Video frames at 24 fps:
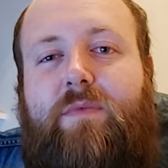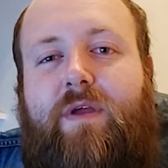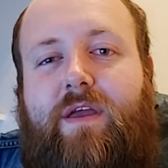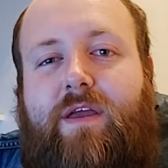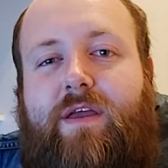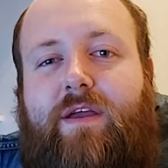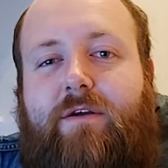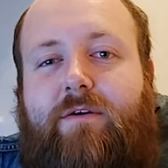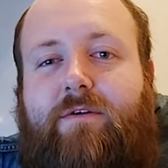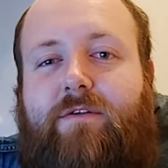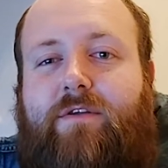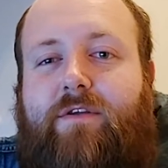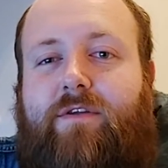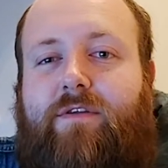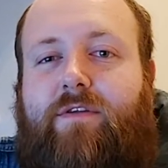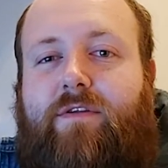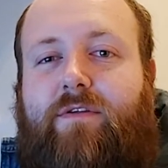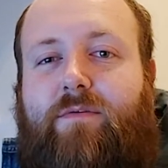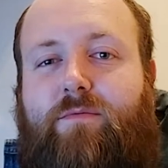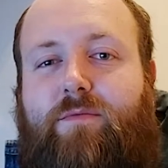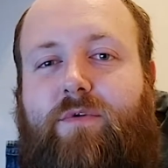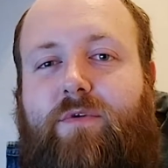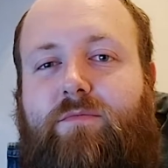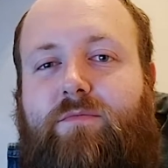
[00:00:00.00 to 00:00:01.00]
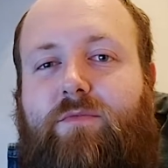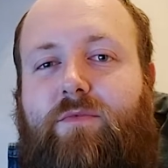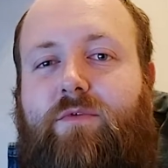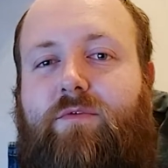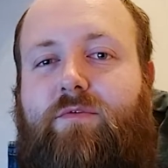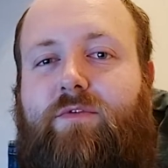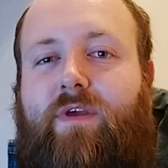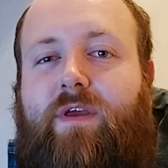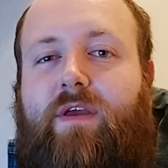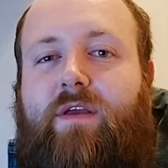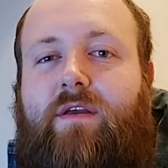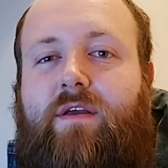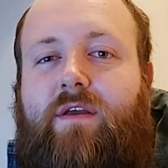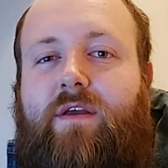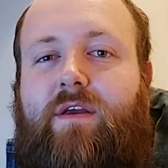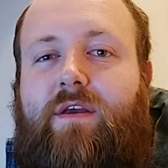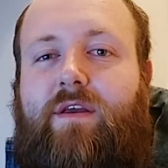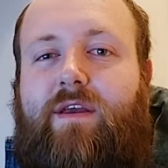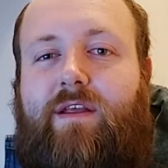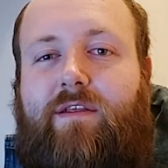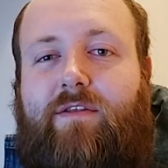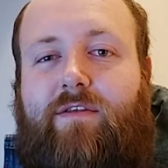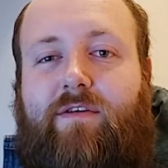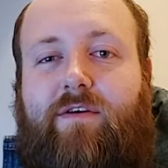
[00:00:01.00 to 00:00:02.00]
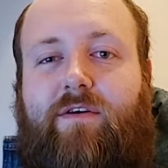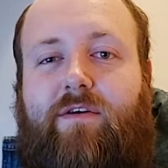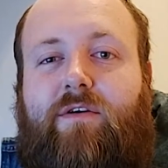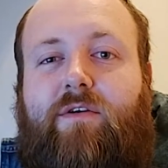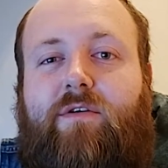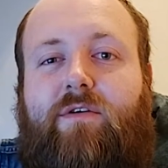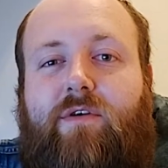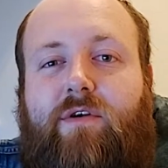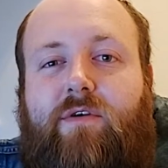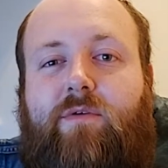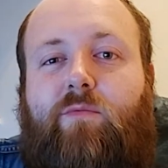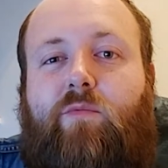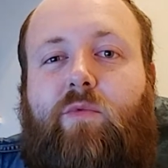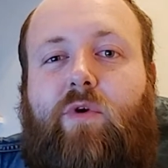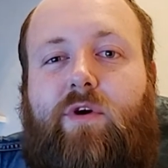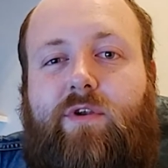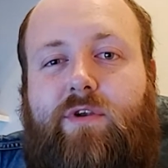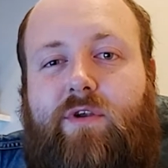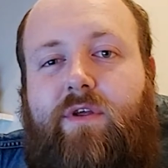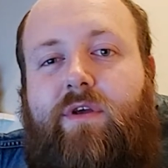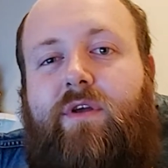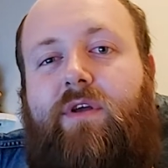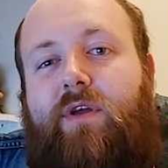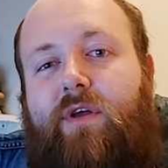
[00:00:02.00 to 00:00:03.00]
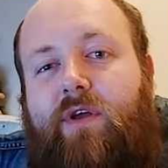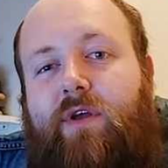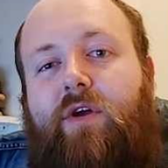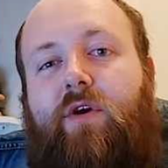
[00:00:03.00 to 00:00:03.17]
characters into one movie, into one